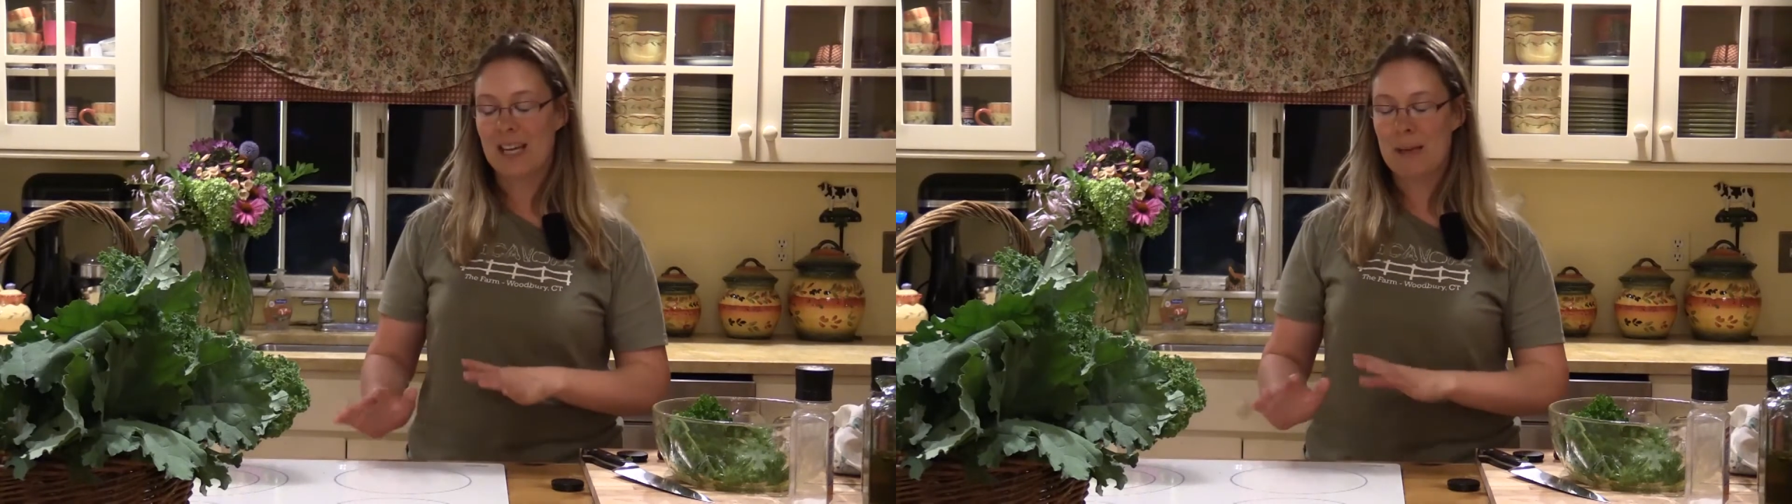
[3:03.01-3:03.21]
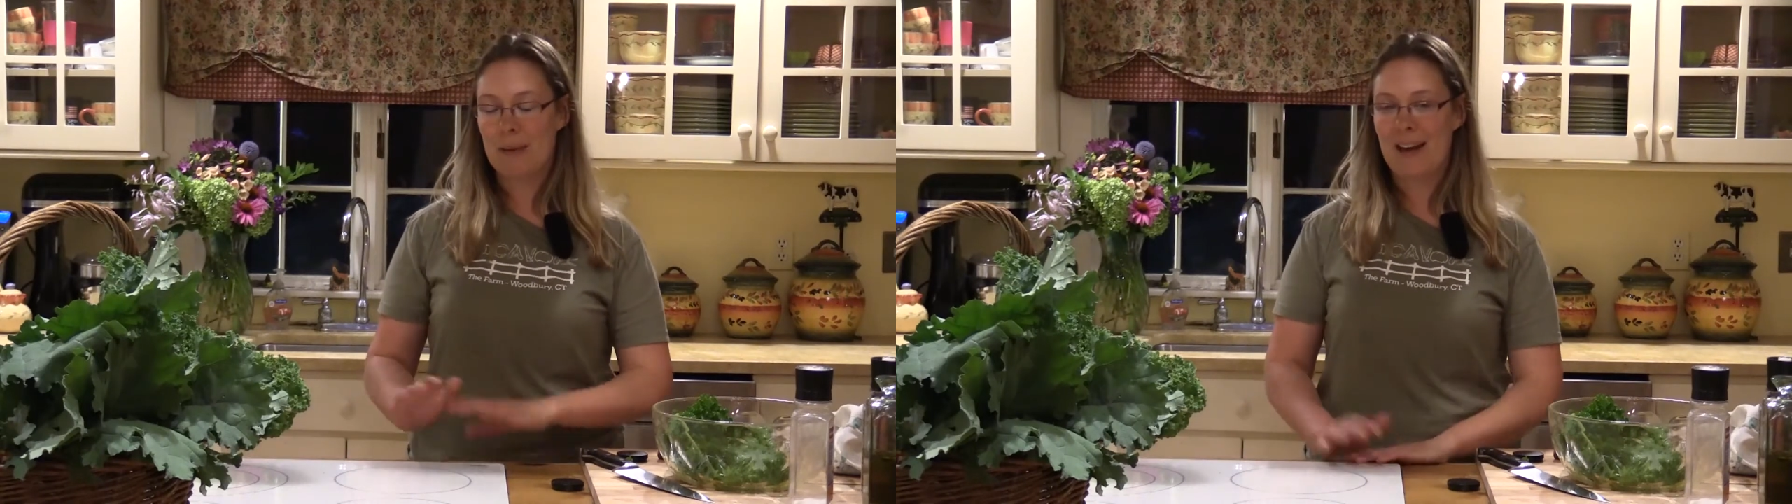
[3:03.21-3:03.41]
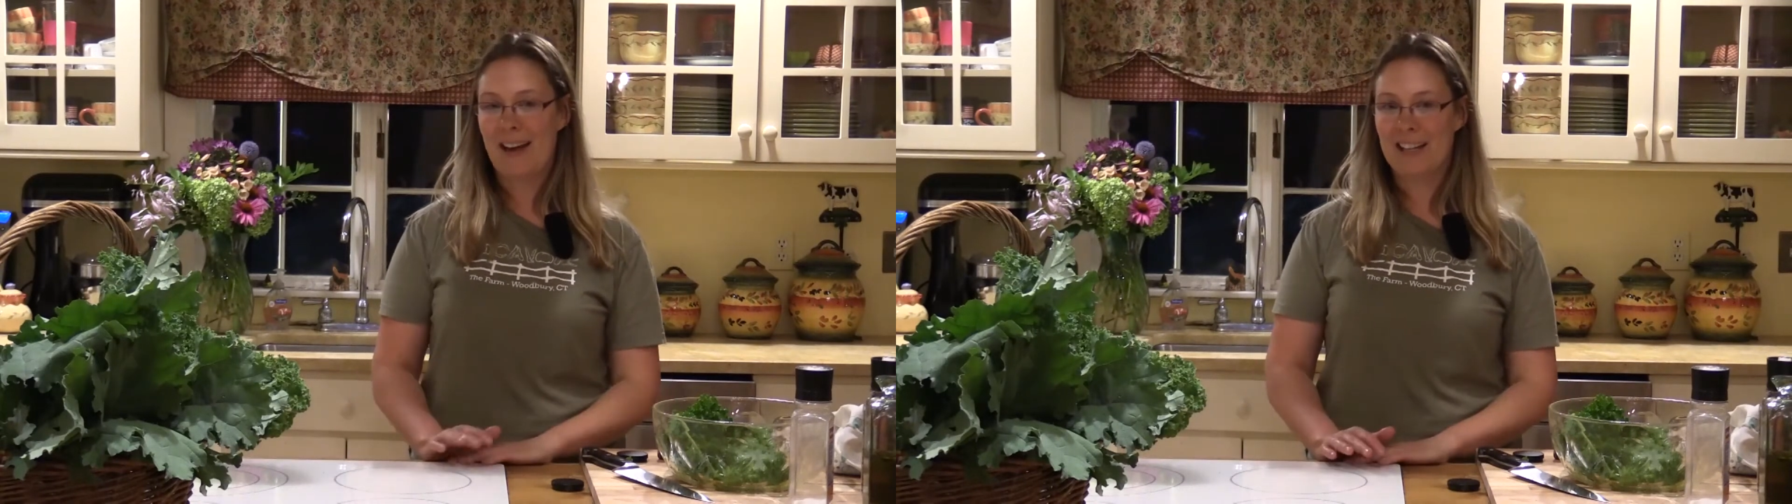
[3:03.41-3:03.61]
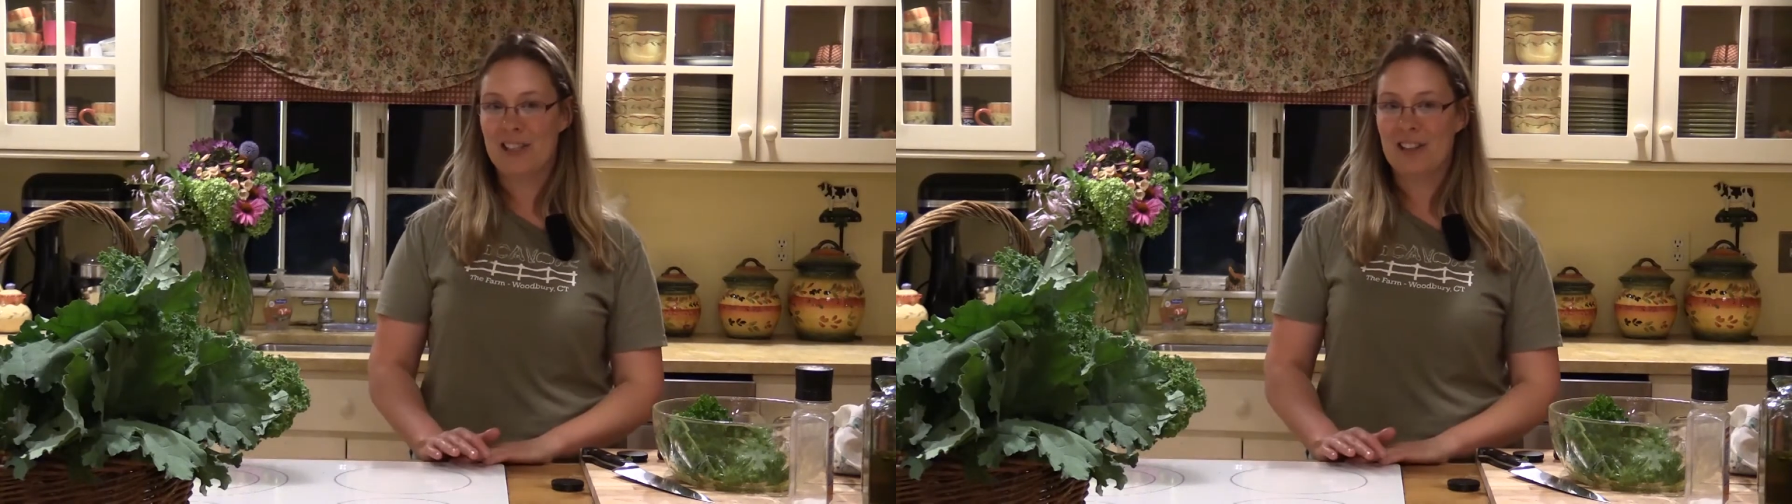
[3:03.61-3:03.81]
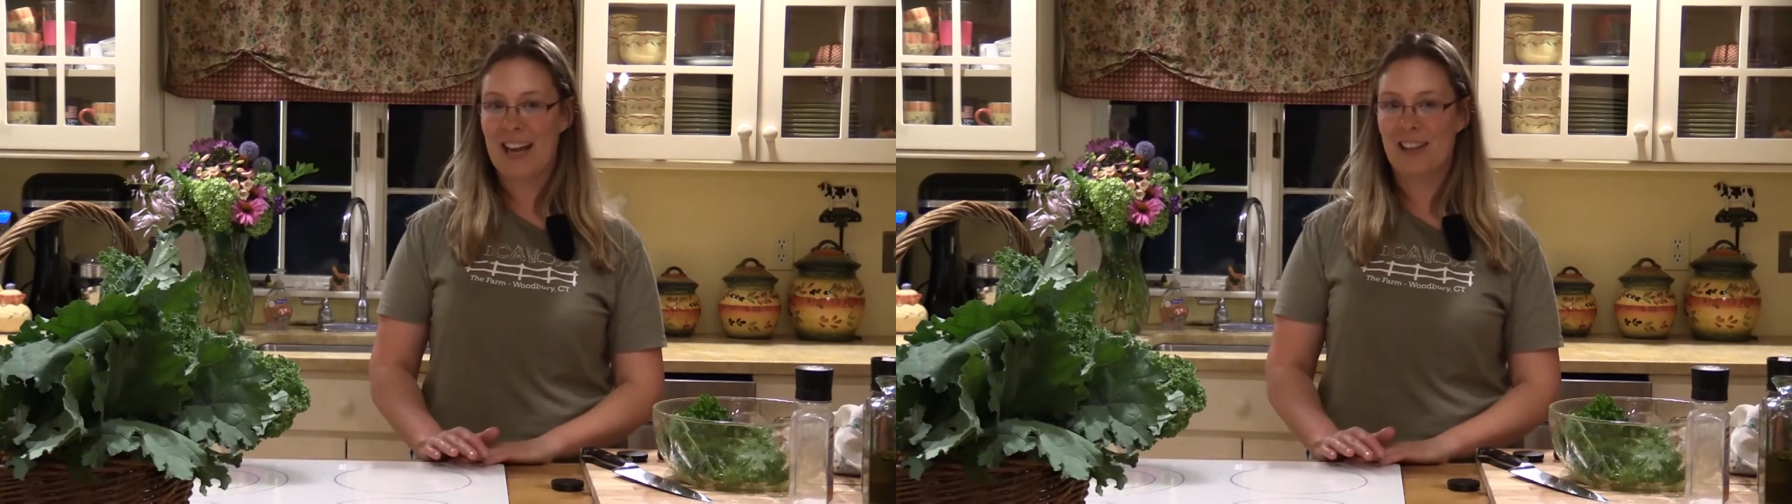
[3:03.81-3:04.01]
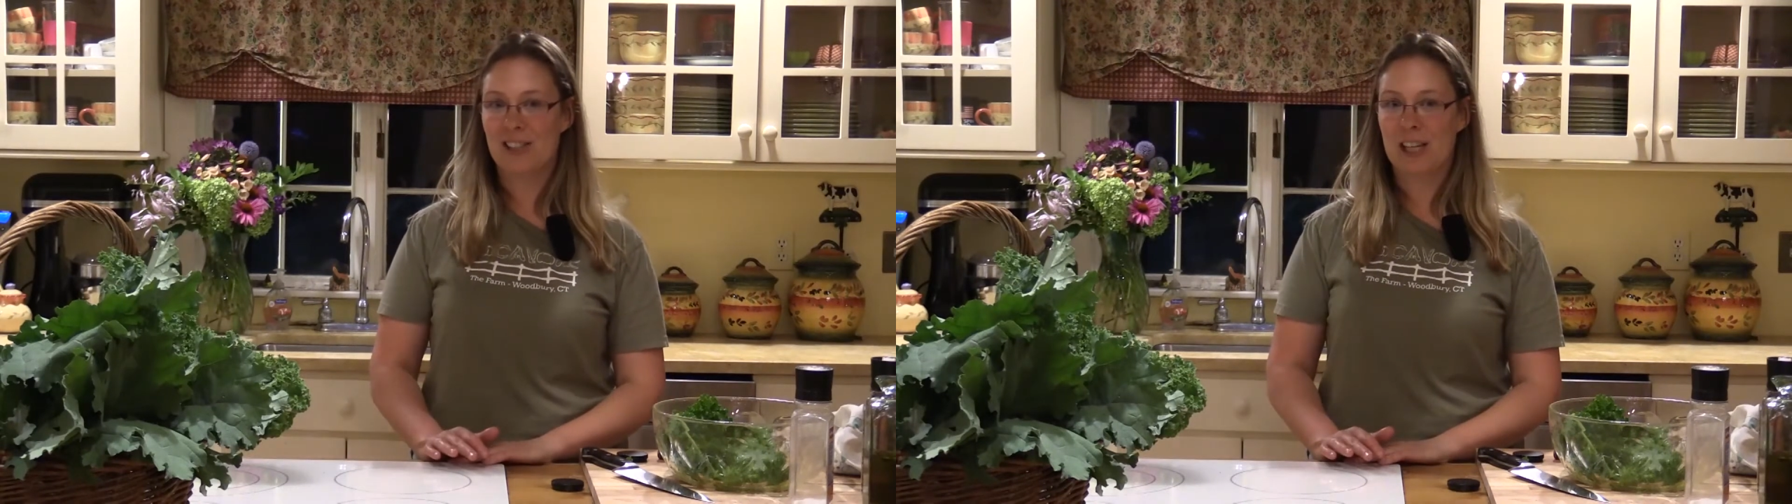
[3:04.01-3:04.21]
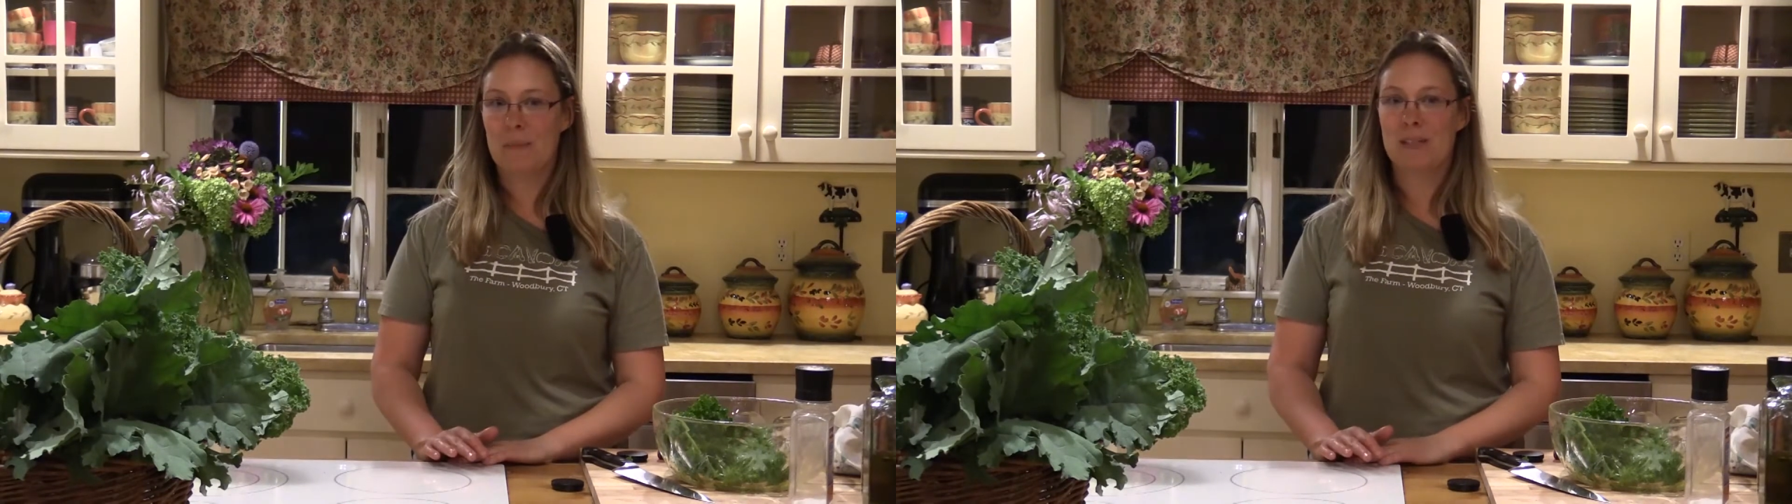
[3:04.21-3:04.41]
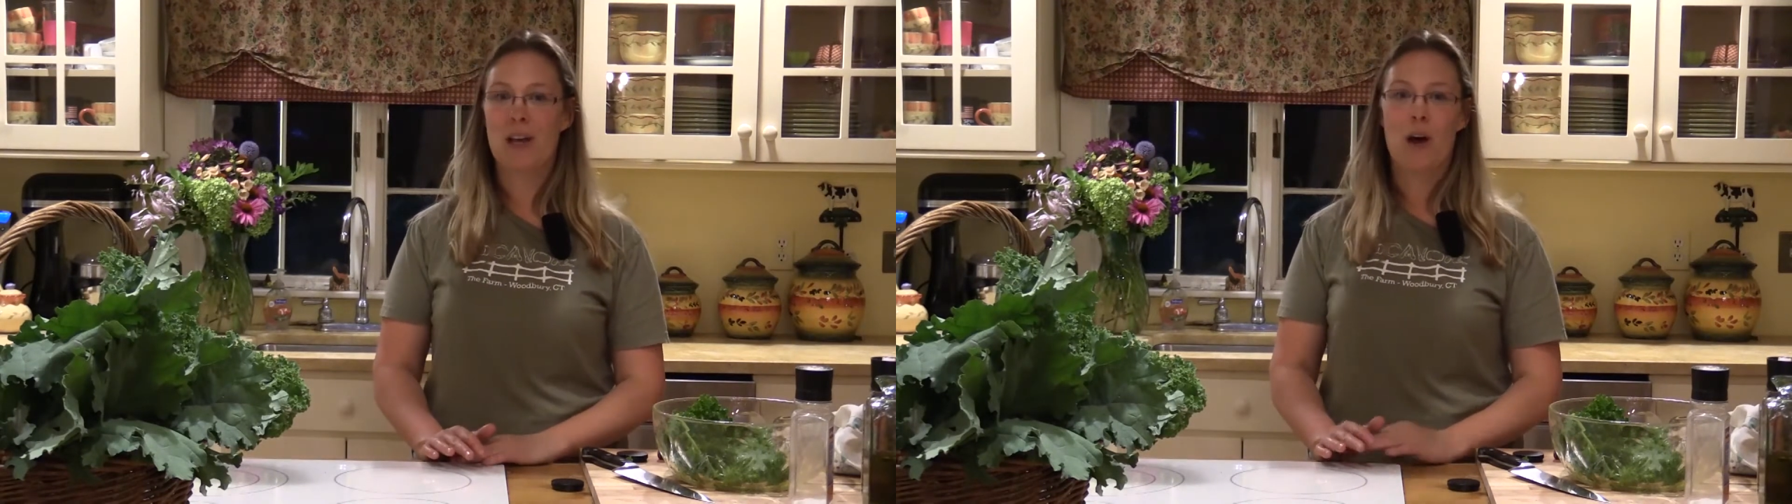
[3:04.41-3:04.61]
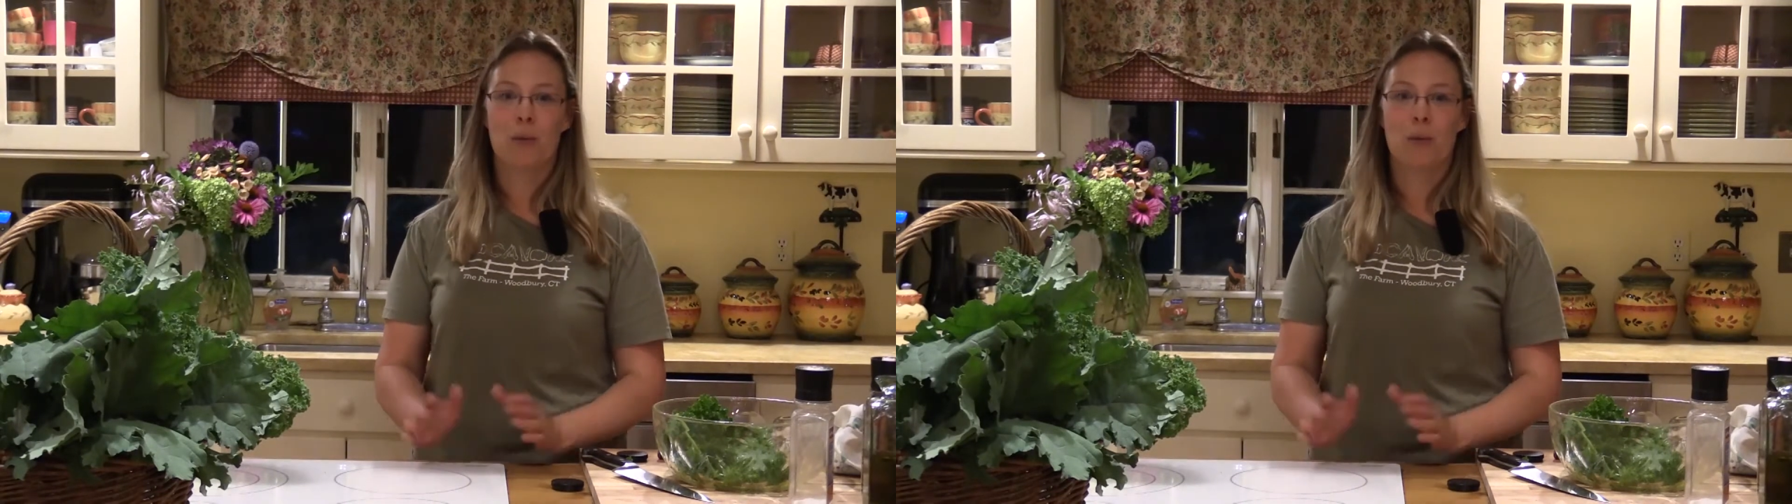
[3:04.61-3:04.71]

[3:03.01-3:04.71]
keep an eye on your kale chips.